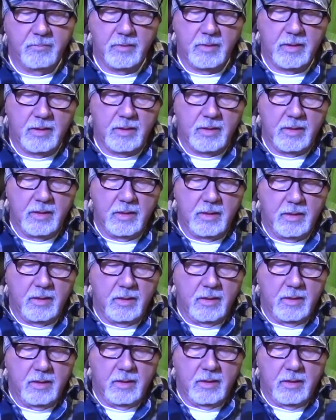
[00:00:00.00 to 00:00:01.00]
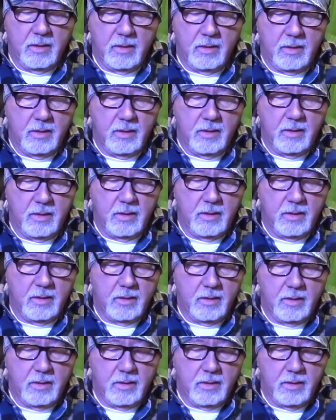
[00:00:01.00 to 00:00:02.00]

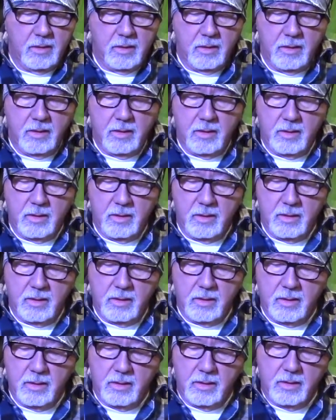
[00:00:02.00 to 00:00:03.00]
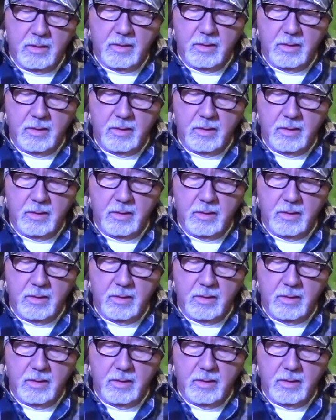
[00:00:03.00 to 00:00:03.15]
(no one is talking)